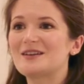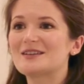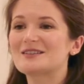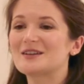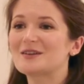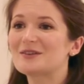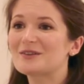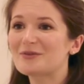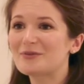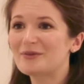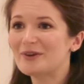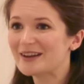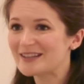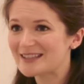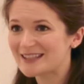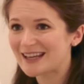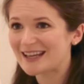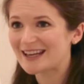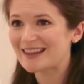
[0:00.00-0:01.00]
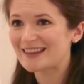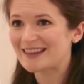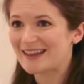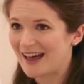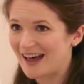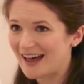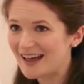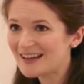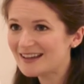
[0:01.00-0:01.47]
It's a lot of work to get it
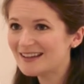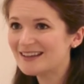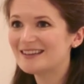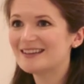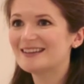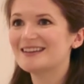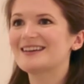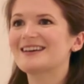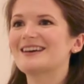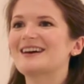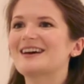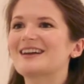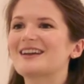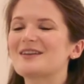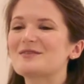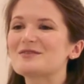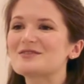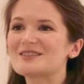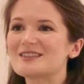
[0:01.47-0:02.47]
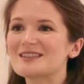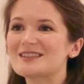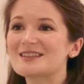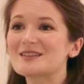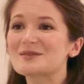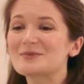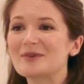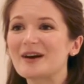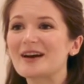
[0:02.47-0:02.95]
there, and
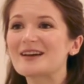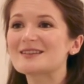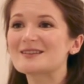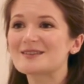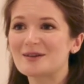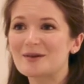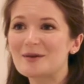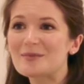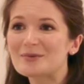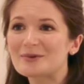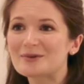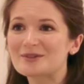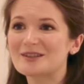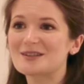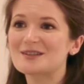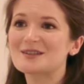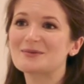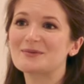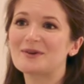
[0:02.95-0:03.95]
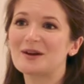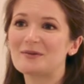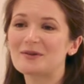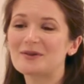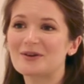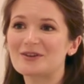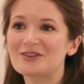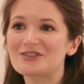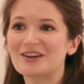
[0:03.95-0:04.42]
this is why it's so important to work
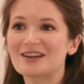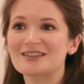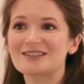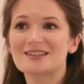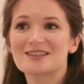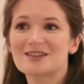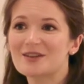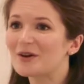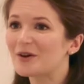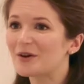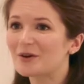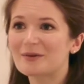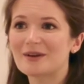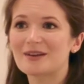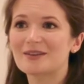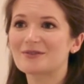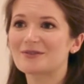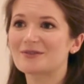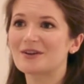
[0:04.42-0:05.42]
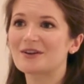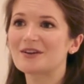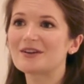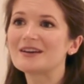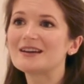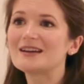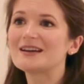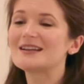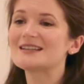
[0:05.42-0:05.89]
with contractors the whole way
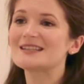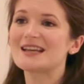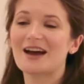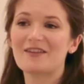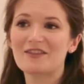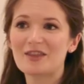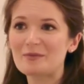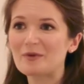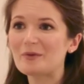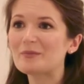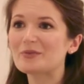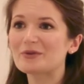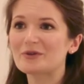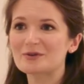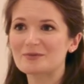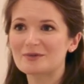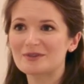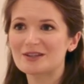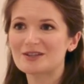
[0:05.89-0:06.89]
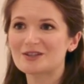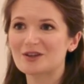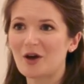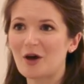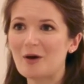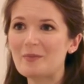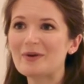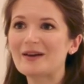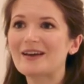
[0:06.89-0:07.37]
through, to have them on board with the
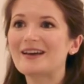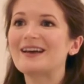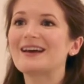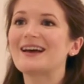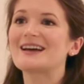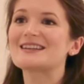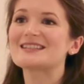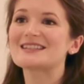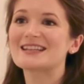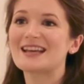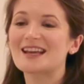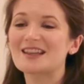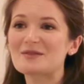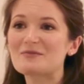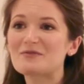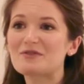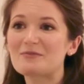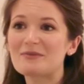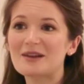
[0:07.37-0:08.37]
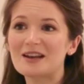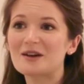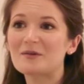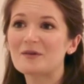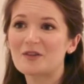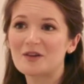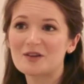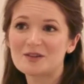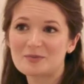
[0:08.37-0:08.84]
job and to get them
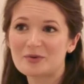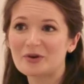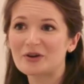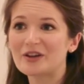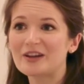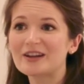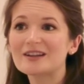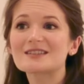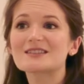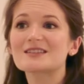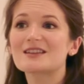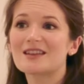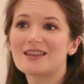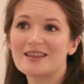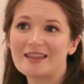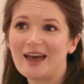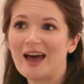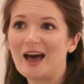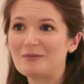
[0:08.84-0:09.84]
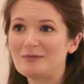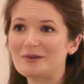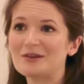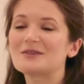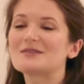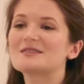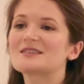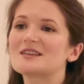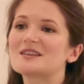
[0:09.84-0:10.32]
familiar with those products so that they're
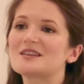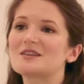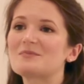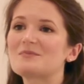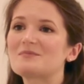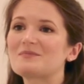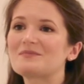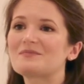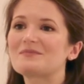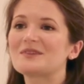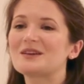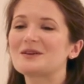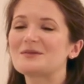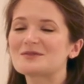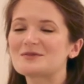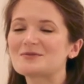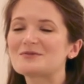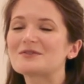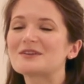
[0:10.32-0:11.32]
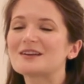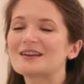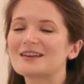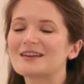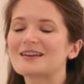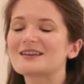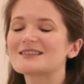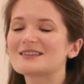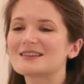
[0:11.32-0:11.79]
happy using them. It was a
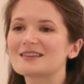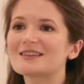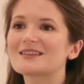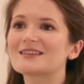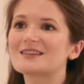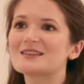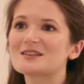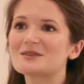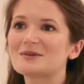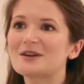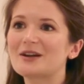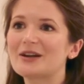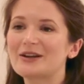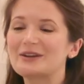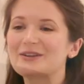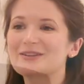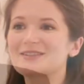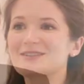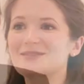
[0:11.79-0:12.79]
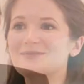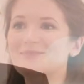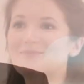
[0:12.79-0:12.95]
really nice little thing to include.